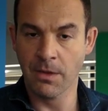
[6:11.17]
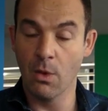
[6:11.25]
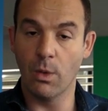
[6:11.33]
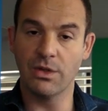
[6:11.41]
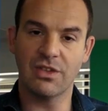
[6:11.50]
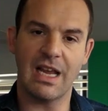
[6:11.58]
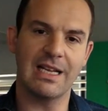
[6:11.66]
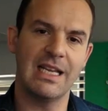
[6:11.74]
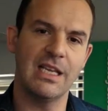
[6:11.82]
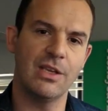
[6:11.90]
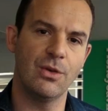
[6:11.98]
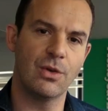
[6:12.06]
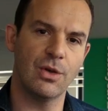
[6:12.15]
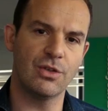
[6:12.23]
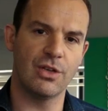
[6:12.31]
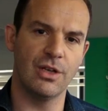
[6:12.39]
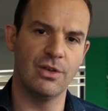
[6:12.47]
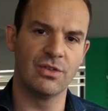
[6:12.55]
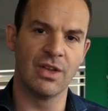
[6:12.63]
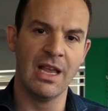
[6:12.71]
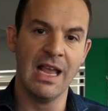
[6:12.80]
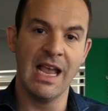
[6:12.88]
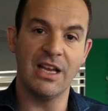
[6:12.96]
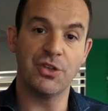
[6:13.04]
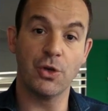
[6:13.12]
One technique you could use
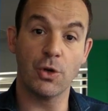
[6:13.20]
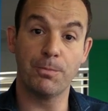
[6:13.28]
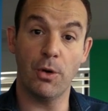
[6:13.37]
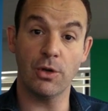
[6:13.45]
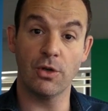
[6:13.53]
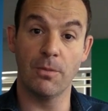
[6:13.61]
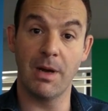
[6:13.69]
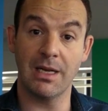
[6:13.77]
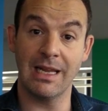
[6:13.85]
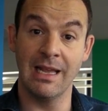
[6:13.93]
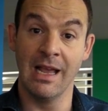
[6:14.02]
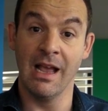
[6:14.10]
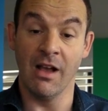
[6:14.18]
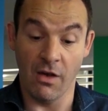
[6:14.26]
is you could put your money